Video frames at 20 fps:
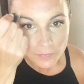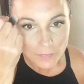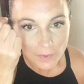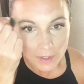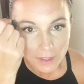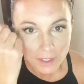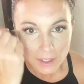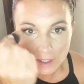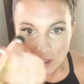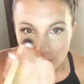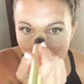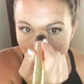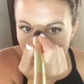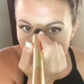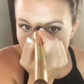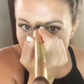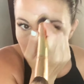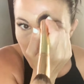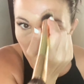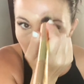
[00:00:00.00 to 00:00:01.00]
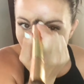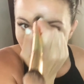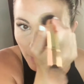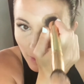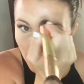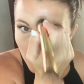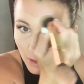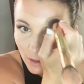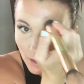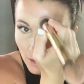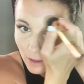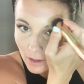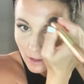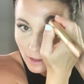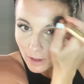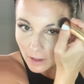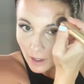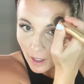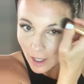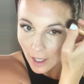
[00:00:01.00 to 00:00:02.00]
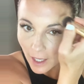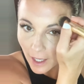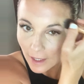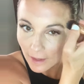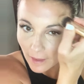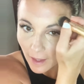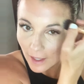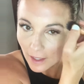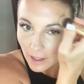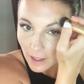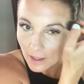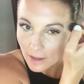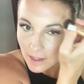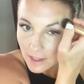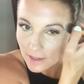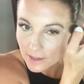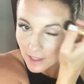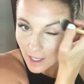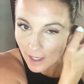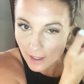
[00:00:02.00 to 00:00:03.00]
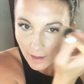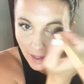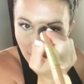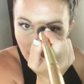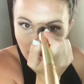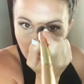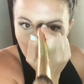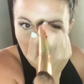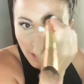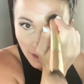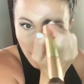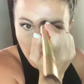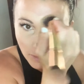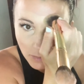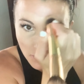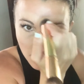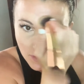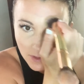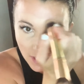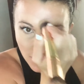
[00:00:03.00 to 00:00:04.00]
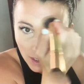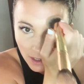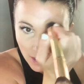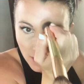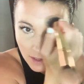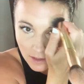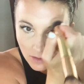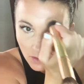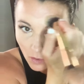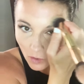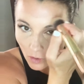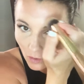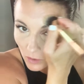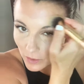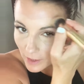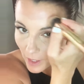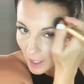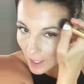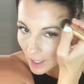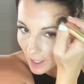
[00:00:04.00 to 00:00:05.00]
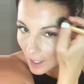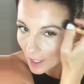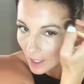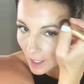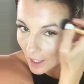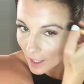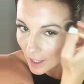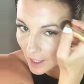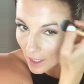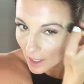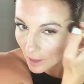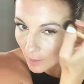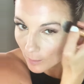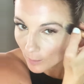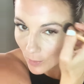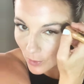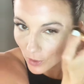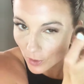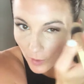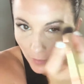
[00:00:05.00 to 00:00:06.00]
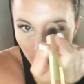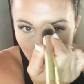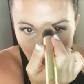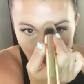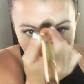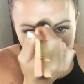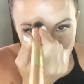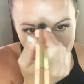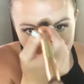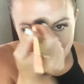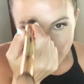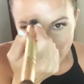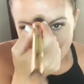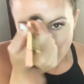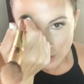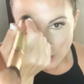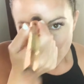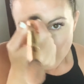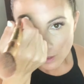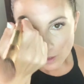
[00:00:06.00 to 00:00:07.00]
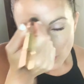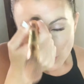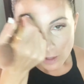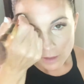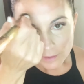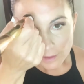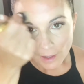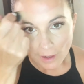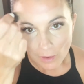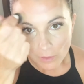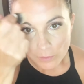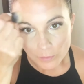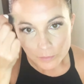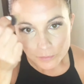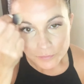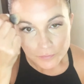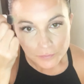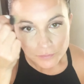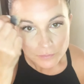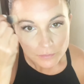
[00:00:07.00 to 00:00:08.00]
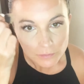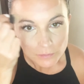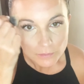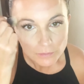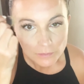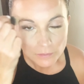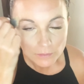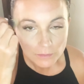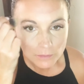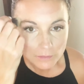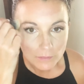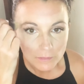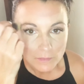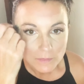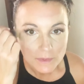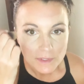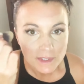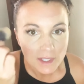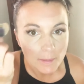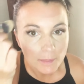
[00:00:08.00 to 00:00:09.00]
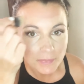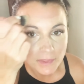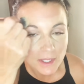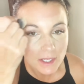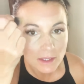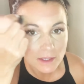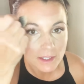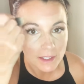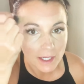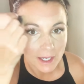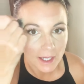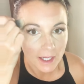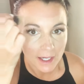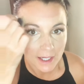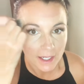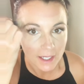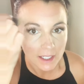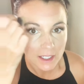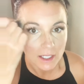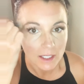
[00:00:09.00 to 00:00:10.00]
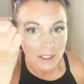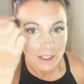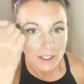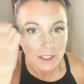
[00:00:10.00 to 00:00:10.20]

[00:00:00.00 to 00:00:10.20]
again, the same highlight, and this highlight that I'm using is called Amber. Now, something that I